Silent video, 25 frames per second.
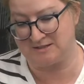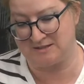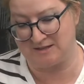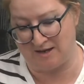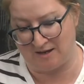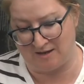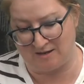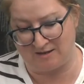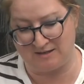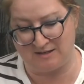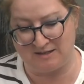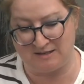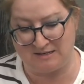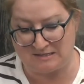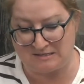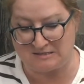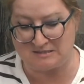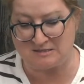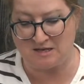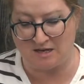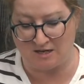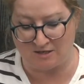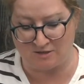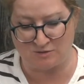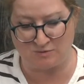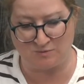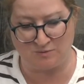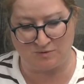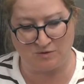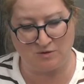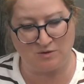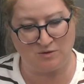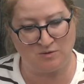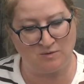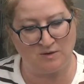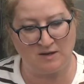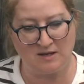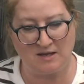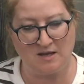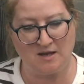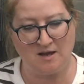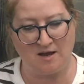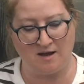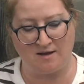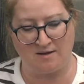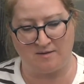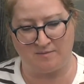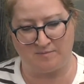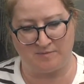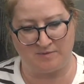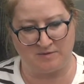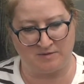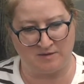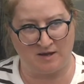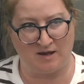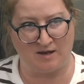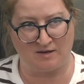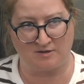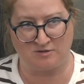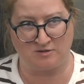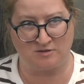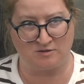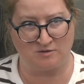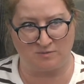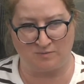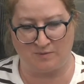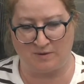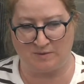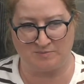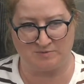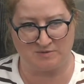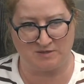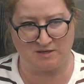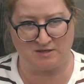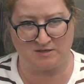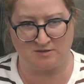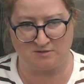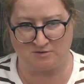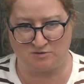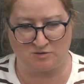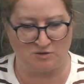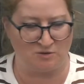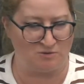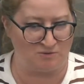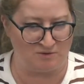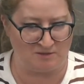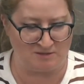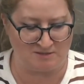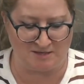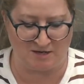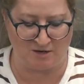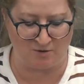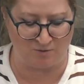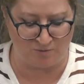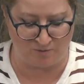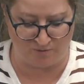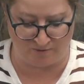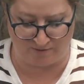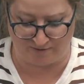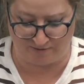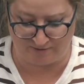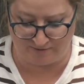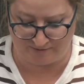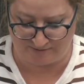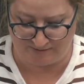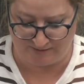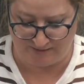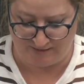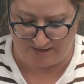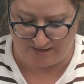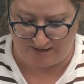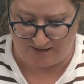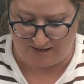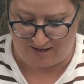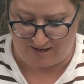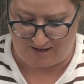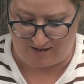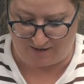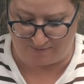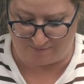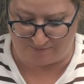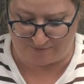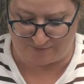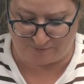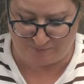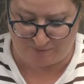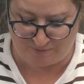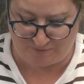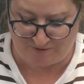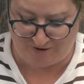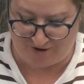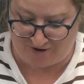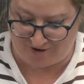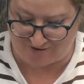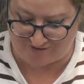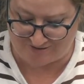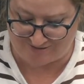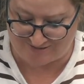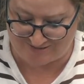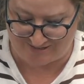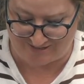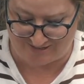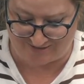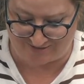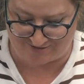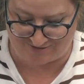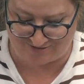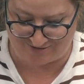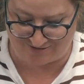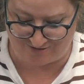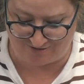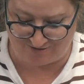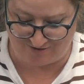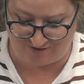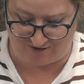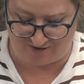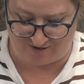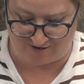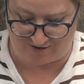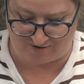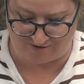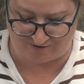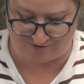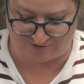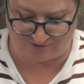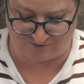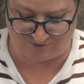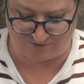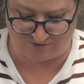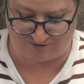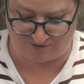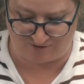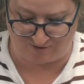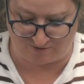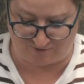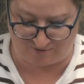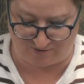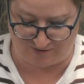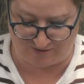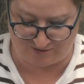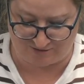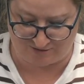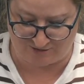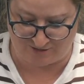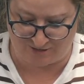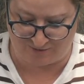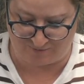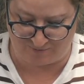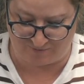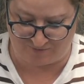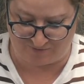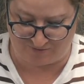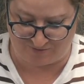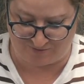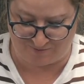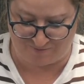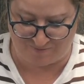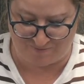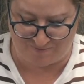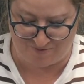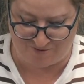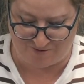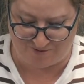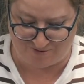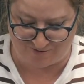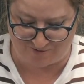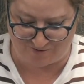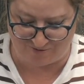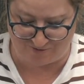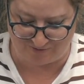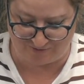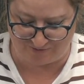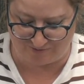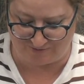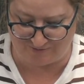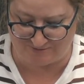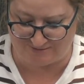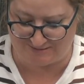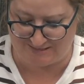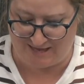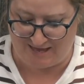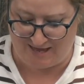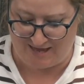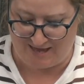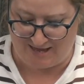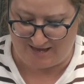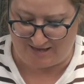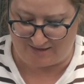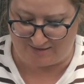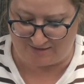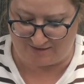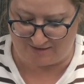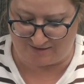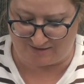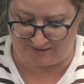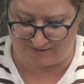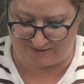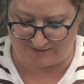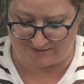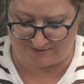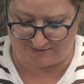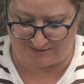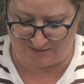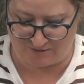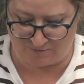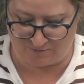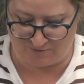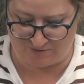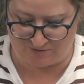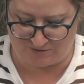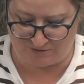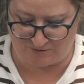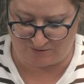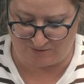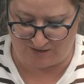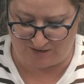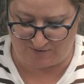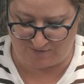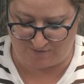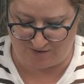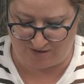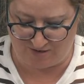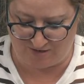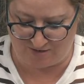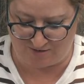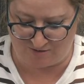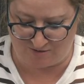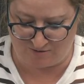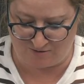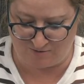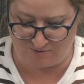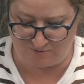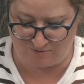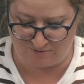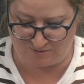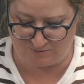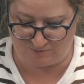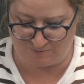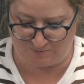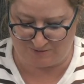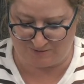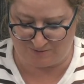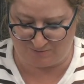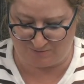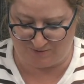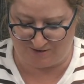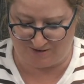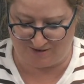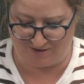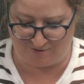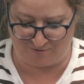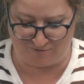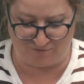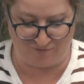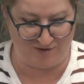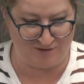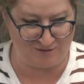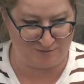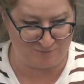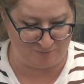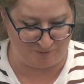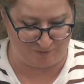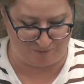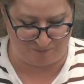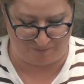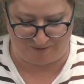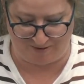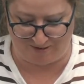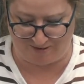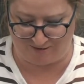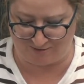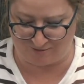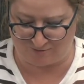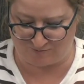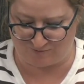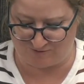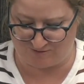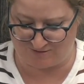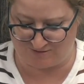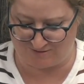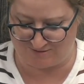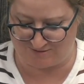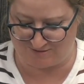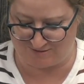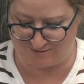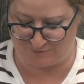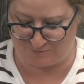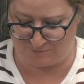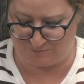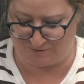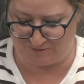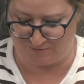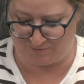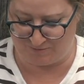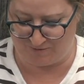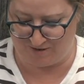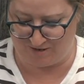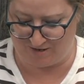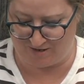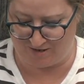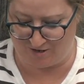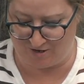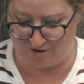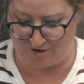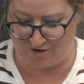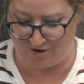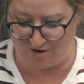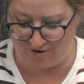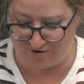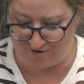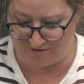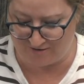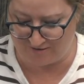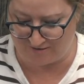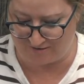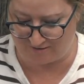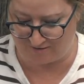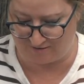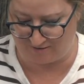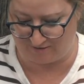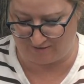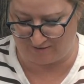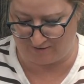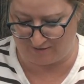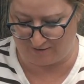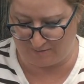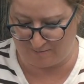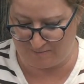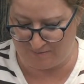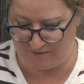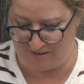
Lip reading: get in touch with CUNY. Actually, their website is cuny.org. The Speedway Arts Council are doing a great job with the murals. And then, like I said, we do have a new Speedway Facebook page, which is the Speedway Garden Club.